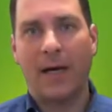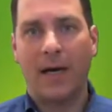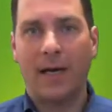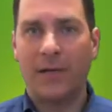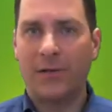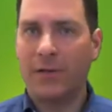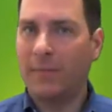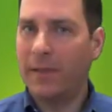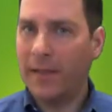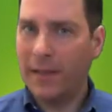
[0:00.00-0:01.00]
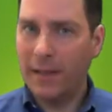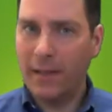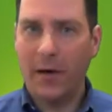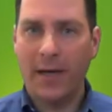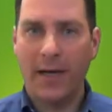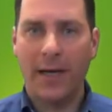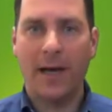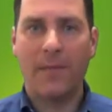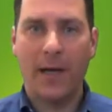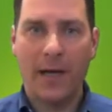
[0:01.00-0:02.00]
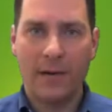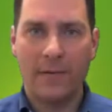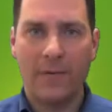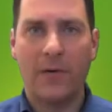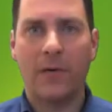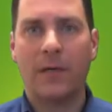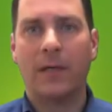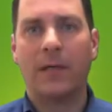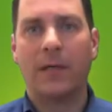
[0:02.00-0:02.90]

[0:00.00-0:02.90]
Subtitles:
It should be, again, a meaningful